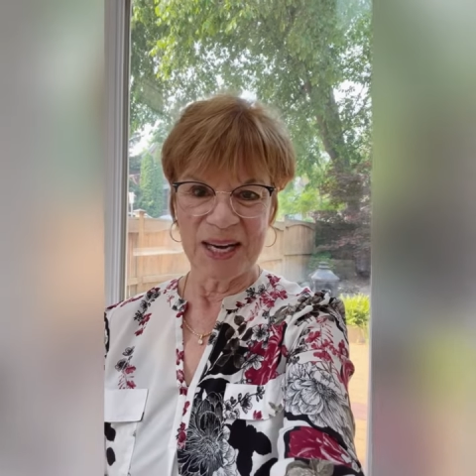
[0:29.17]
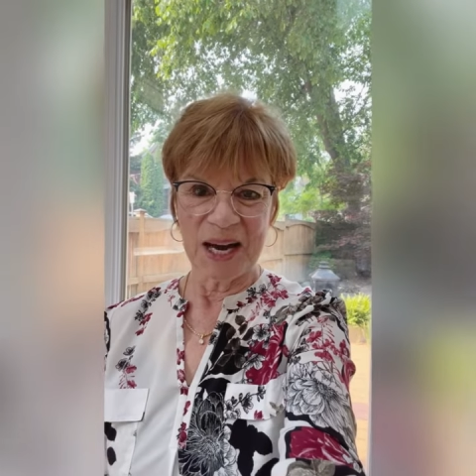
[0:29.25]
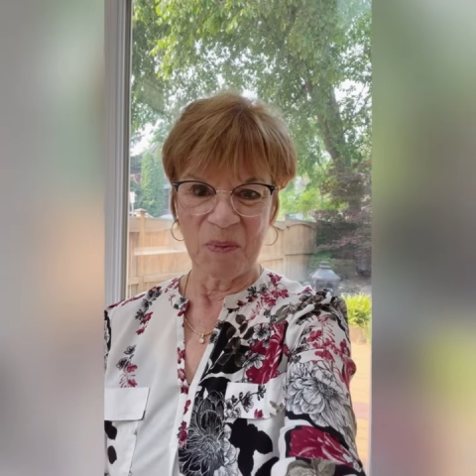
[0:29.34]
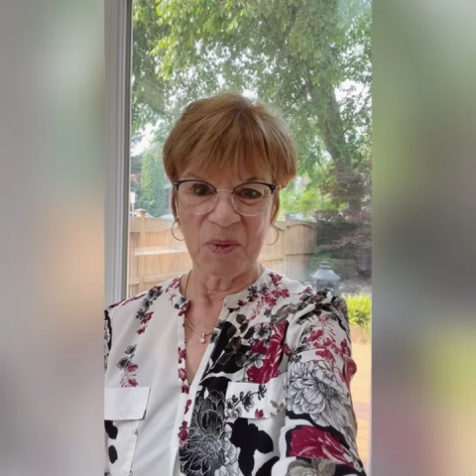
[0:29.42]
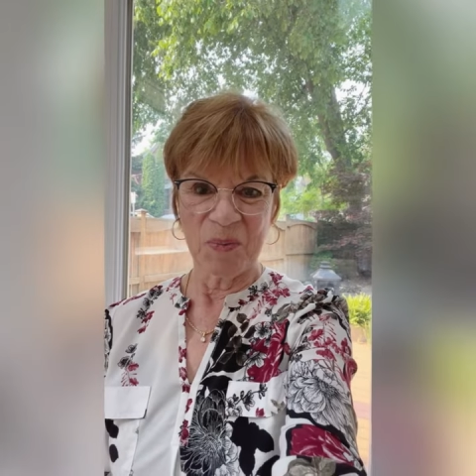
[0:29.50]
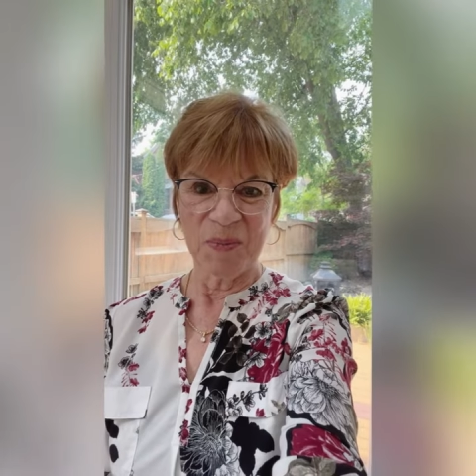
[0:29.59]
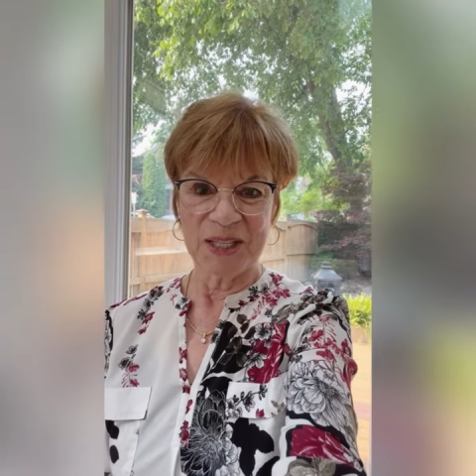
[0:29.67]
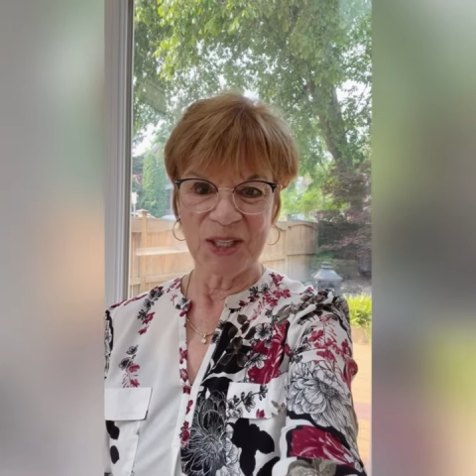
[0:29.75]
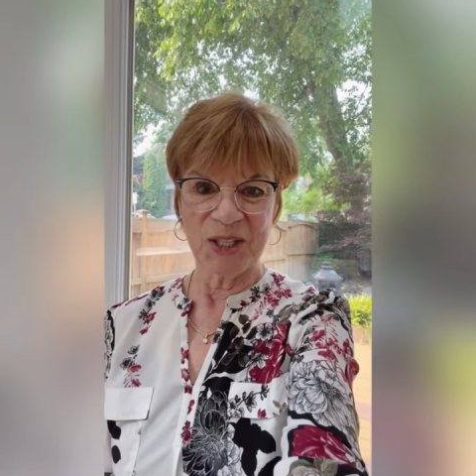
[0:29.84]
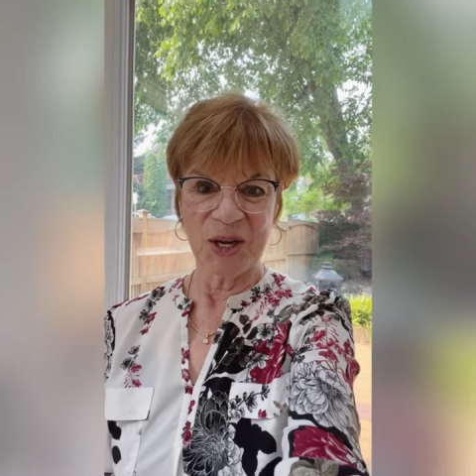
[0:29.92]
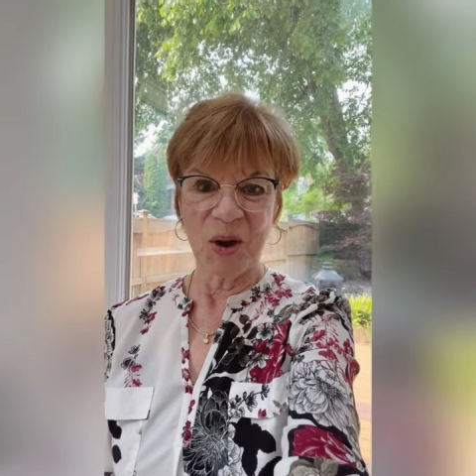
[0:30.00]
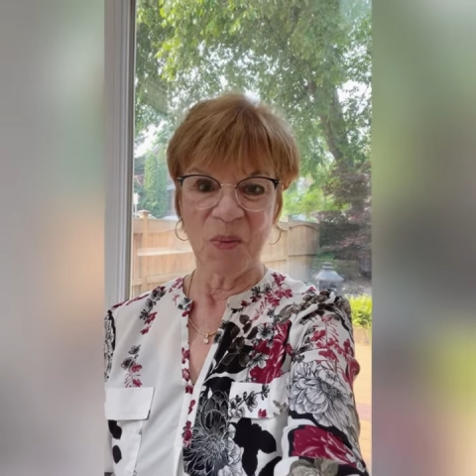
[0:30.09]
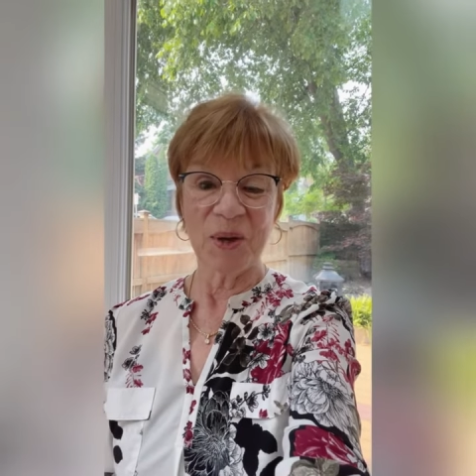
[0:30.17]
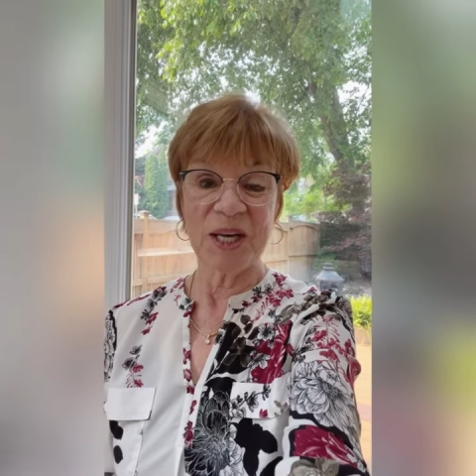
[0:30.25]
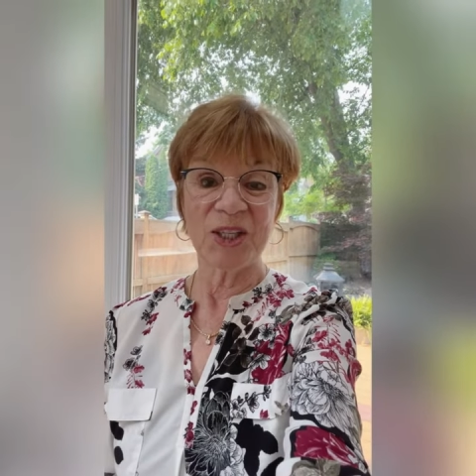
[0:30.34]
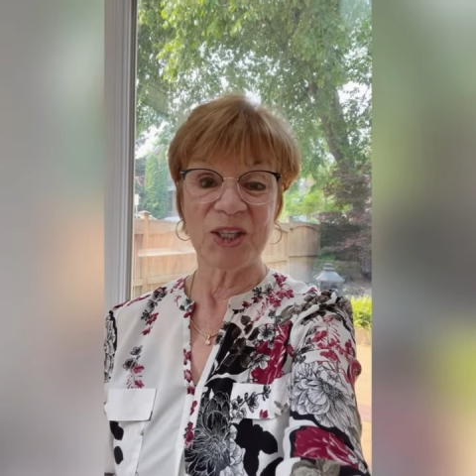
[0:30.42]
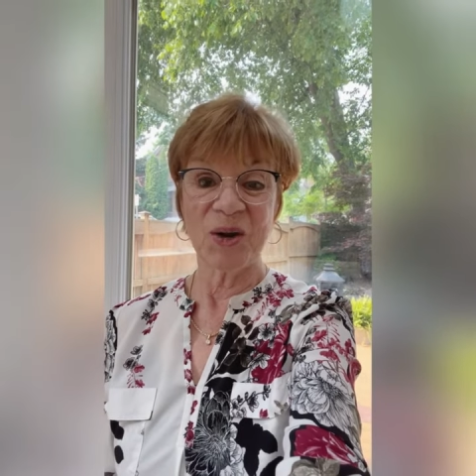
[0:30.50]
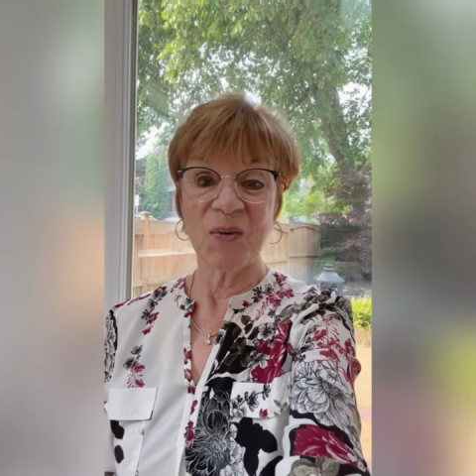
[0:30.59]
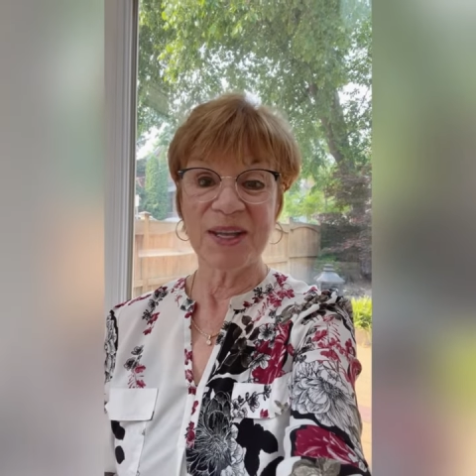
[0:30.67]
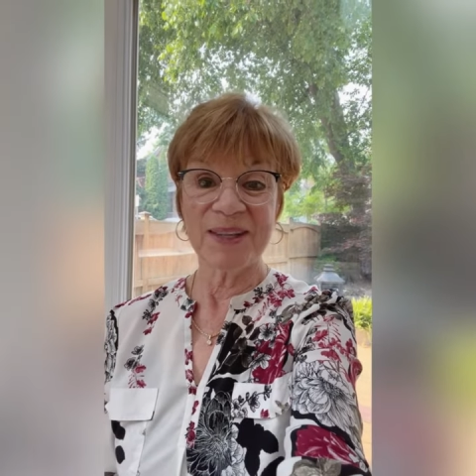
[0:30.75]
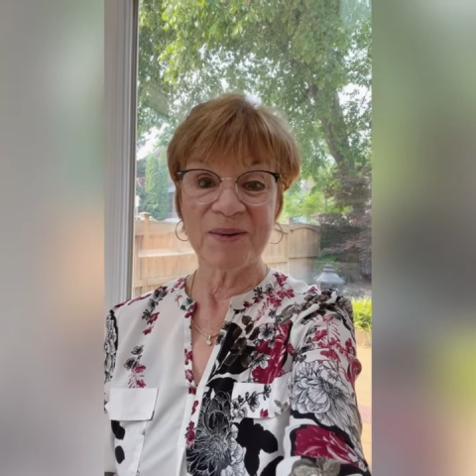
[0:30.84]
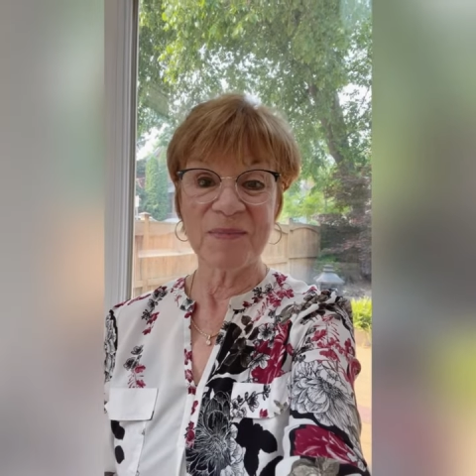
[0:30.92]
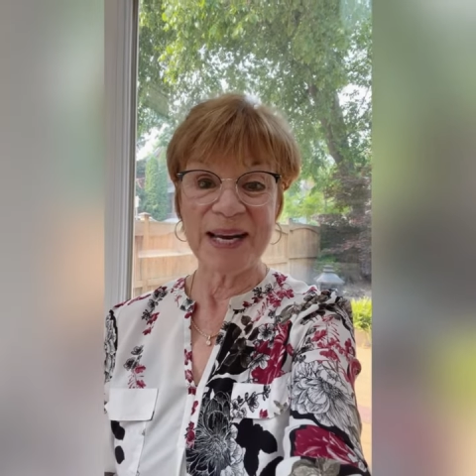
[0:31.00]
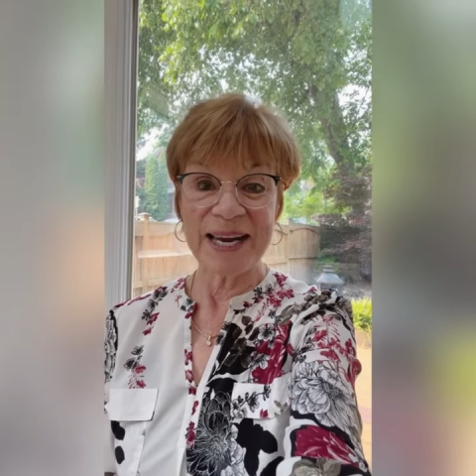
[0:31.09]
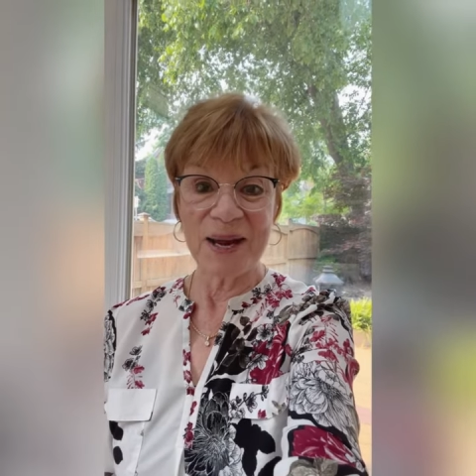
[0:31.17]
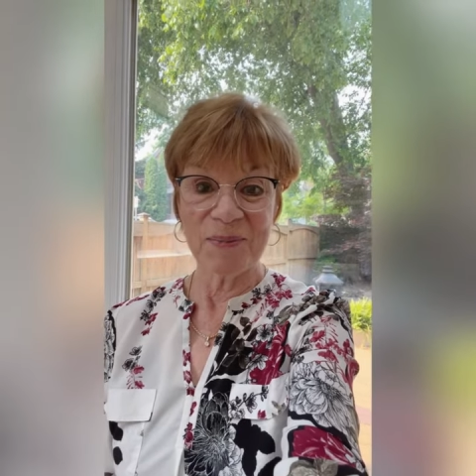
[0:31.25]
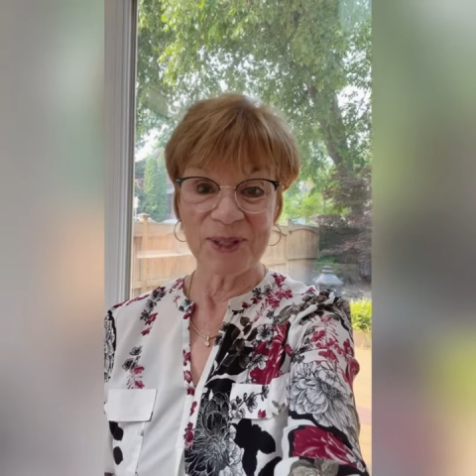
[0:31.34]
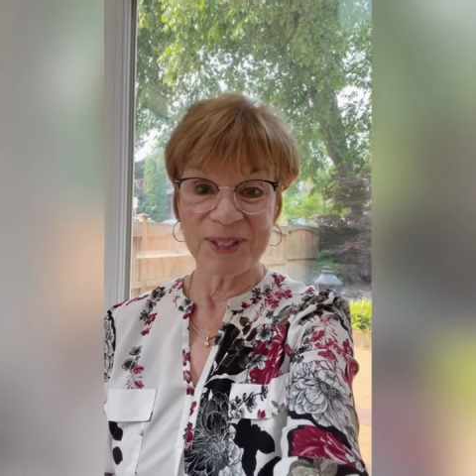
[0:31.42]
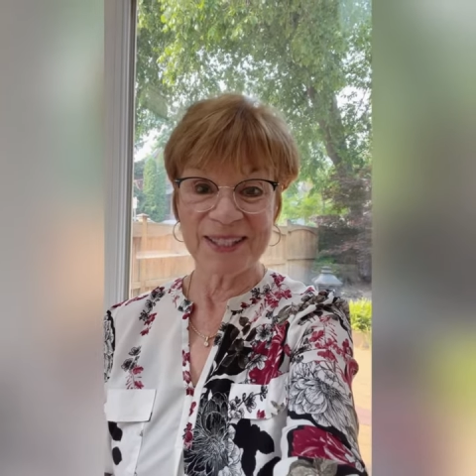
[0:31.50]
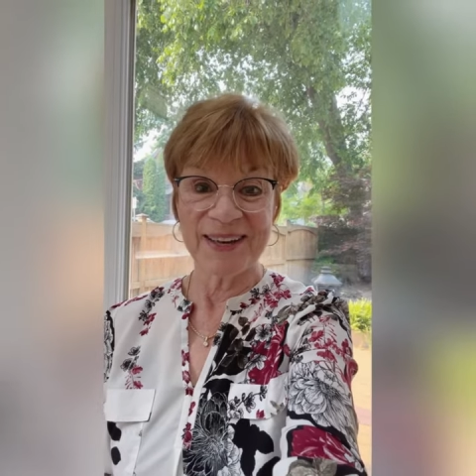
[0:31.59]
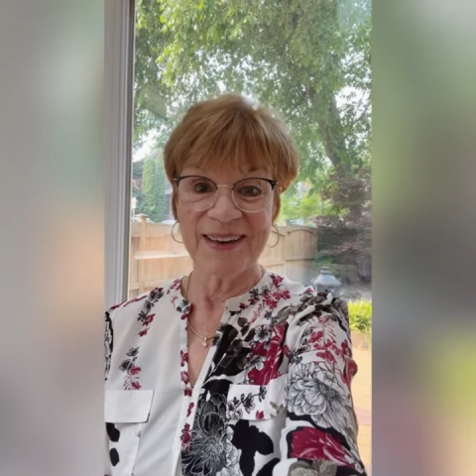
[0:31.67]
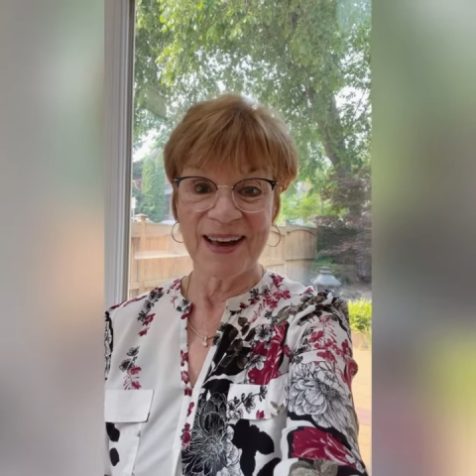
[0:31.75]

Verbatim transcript: a couple of months ago because you know what? They're my neighbors.